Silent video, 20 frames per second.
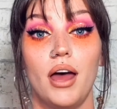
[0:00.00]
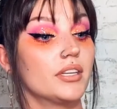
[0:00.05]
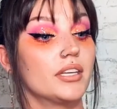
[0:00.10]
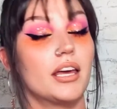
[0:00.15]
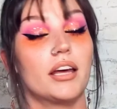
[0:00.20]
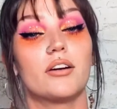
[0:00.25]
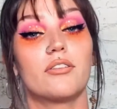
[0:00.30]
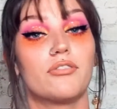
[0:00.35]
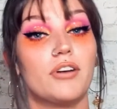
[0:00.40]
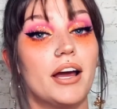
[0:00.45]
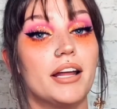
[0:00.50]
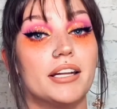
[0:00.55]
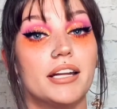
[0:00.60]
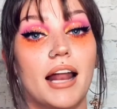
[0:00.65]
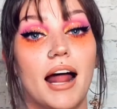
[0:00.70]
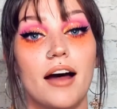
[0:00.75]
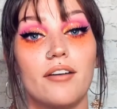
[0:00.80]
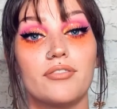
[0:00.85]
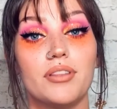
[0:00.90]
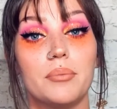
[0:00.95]
Get a friend and
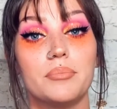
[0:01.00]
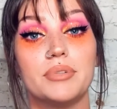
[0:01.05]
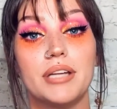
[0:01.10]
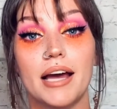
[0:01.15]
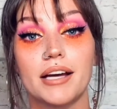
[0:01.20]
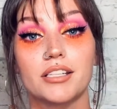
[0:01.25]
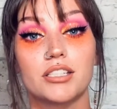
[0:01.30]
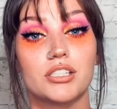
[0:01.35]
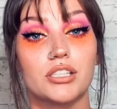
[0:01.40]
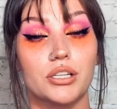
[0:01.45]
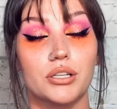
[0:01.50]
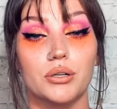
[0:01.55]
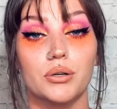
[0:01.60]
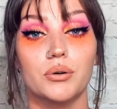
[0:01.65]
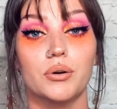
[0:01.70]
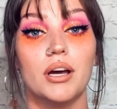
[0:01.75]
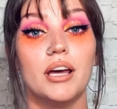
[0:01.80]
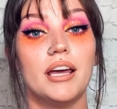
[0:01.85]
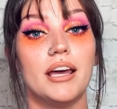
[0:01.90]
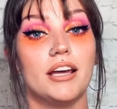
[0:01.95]
have them text
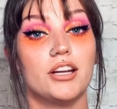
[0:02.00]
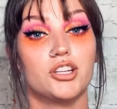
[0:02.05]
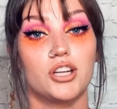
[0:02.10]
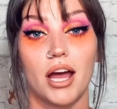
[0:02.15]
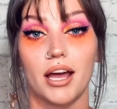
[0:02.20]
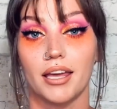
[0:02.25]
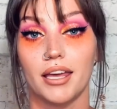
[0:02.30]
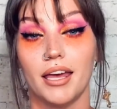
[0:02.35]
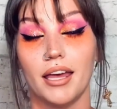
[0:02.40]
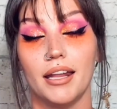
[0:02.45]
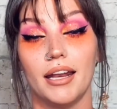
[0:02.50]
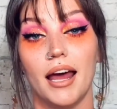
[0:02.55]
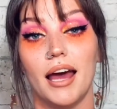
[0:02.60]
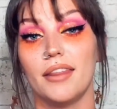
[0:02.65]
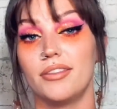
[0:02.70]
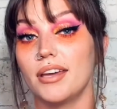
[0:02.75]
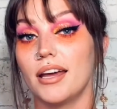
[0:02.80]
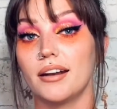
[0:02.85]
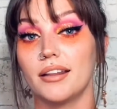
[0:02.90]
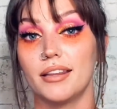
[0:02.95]
you and check in at
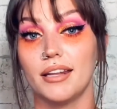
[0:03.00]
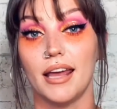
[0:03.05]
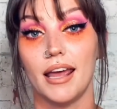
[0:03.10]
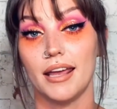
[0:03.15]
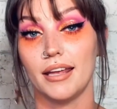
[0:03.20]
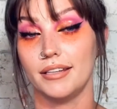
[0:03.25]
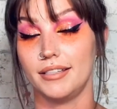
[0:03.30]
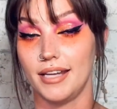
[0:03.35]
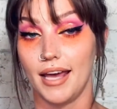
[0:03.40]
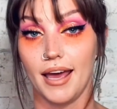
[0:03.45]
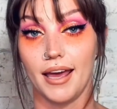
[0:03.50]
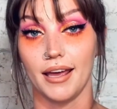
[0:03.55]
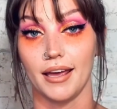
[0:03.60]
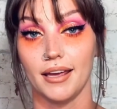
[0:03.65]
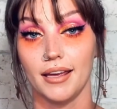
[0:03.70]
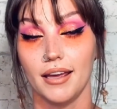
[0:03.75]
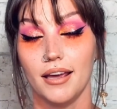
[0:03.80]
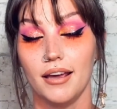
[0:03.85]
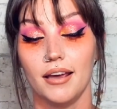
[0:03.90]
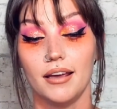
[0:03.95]
the end of the
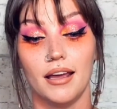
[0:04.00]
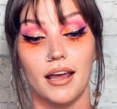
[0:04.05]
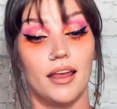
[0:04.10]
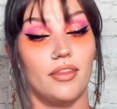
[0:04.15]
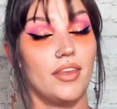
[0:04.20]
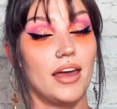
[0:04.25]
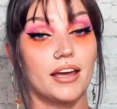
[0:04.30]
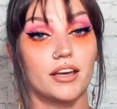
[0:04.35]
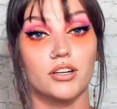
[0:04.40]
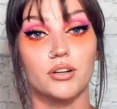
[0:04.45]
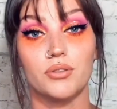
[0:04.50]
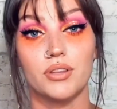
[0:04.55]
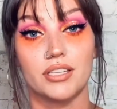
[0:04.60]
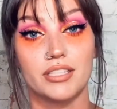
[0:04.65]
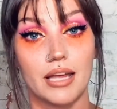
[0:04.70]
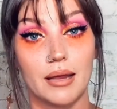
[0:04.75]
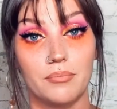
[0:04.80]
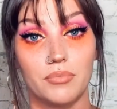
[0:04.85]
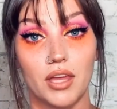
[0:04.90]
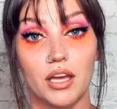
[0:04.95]
day, and they can do the
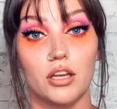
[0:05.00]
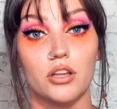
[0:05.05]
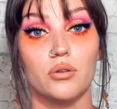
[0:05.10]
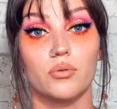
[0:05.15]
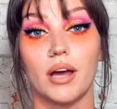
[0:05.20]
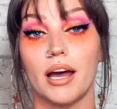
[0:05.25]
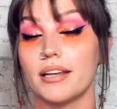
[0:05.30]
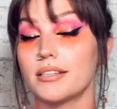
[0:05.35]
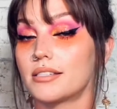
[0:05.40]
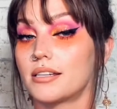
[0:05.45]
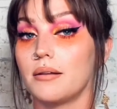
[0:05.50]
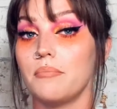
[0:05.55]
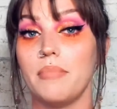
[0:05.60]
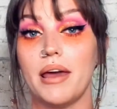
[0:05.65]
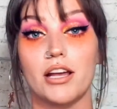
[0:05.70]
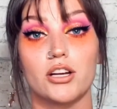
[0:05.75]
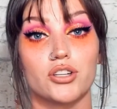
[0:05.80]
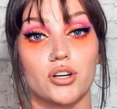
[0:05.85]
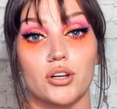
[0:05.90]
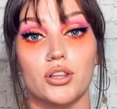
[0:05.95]
same thing. You guys can
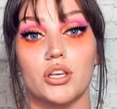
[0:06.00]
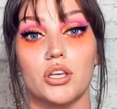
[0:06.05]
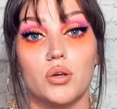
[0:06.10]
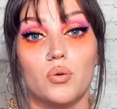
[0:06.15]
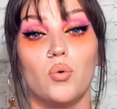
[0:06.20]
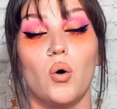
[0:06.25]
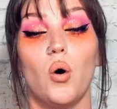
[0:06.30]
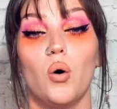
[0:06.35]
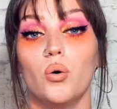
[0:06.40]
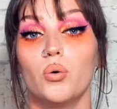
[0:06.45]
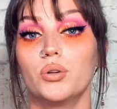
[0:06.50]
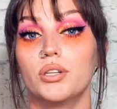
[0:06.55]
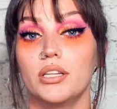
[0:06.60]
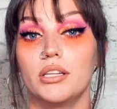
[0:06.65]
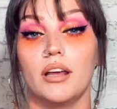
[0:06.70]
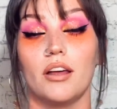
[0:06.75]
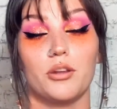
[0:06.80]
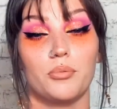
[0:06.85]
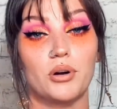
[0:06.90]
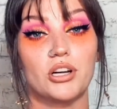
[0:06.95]
make sure that you hold
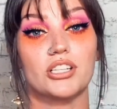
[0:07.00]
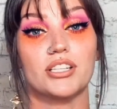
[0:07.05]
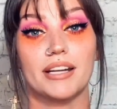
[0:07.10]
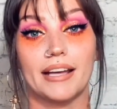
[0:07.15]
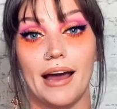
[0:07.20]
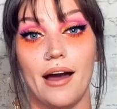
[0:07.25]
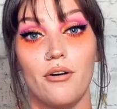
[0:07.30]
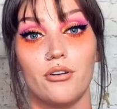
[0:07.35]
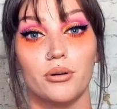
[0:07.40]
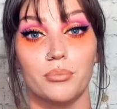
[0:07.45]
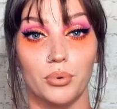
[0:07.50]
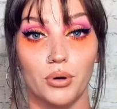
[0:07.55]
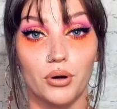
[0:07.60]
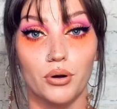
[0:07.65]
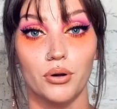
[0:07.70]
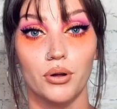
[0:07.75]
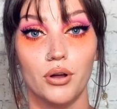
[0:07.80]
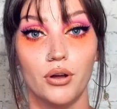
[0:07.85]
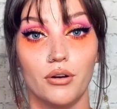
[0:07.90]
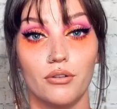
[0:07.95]
the other person
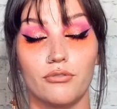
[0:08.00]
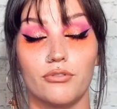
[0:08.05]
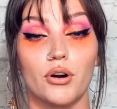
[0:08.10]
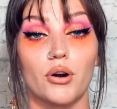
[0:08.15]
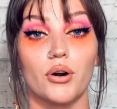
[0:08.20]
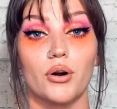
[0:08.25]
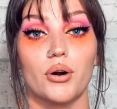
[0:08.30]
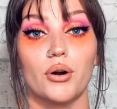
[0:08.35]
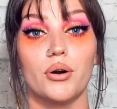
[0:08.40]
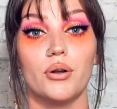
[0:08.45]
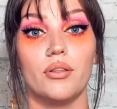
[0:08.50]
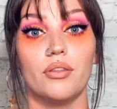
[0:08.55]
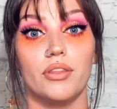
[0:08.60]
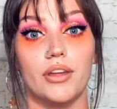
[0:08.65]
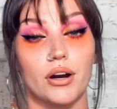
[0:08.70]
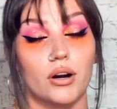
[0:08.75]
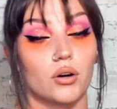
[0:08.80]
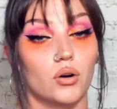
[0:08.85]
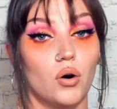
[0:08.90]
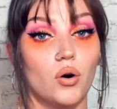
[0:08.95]
accountable for
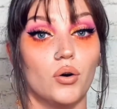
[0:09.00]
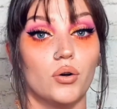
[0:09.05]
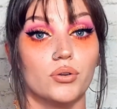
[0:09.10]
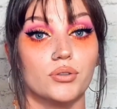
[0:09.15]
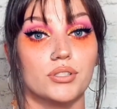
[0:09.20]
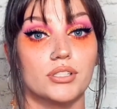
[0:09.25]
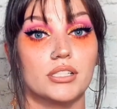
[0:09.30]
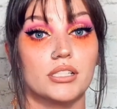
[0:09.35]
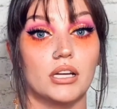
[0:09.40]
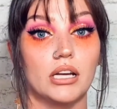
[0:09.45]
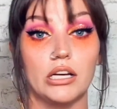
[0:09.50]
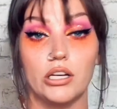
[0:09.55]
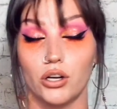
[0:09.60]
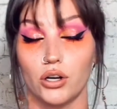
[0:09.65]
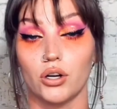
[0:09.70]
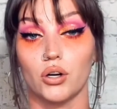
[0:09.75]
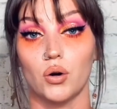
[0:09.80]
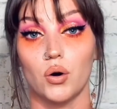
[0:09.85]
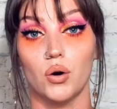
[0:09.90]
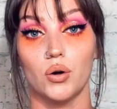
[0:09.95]
their goals and
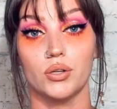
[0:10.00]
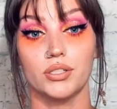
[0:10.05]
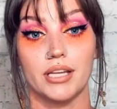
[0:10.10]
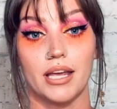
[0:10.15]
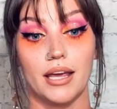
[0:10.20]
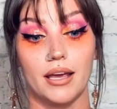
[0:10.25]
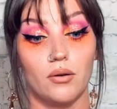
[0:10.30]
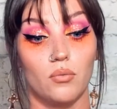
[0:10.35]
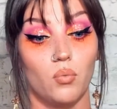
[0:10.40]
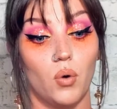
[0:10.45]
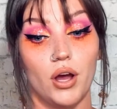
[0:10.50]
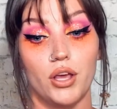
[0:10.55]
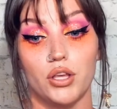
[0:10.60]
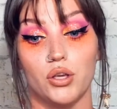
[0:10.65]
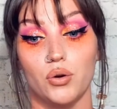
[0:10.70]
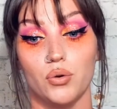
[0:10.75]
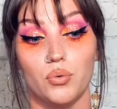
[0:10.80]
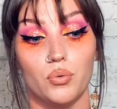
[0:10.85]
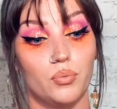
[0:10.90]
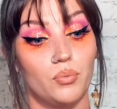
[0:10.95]
your goals and what
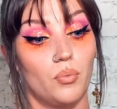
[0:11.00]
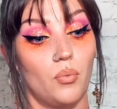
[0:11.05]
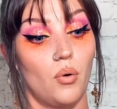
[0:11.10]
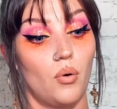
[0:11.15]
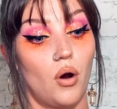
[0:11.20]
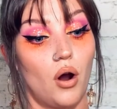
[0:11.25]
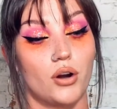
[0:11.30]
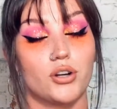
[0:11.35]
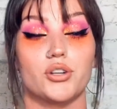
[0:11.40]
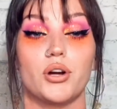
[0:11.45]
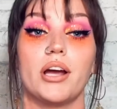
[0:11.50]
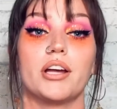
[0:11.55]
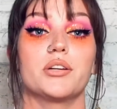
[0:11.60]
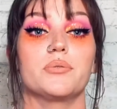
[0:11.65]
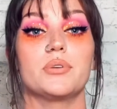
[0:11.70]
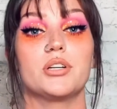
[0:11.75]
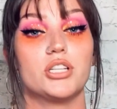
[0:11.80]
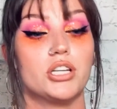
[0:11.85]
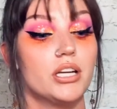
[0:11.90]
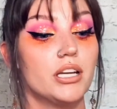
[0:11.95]
you are trying to
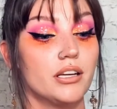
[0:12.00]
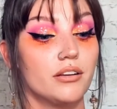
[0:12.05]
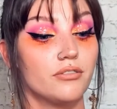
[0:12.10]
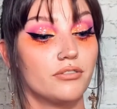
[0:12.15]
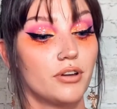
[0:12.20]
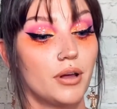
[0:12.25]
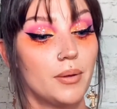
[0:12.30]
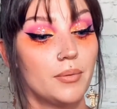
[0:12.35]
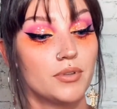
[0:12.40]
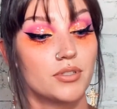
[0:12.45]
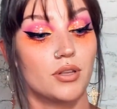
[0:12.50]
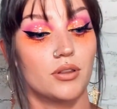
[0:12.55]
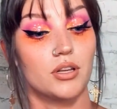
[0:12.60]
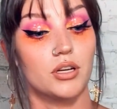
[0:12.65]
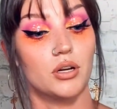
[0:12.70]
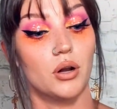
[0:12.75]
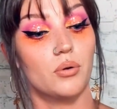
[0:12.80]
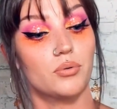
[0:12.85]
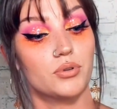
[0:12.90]
achieve, so that you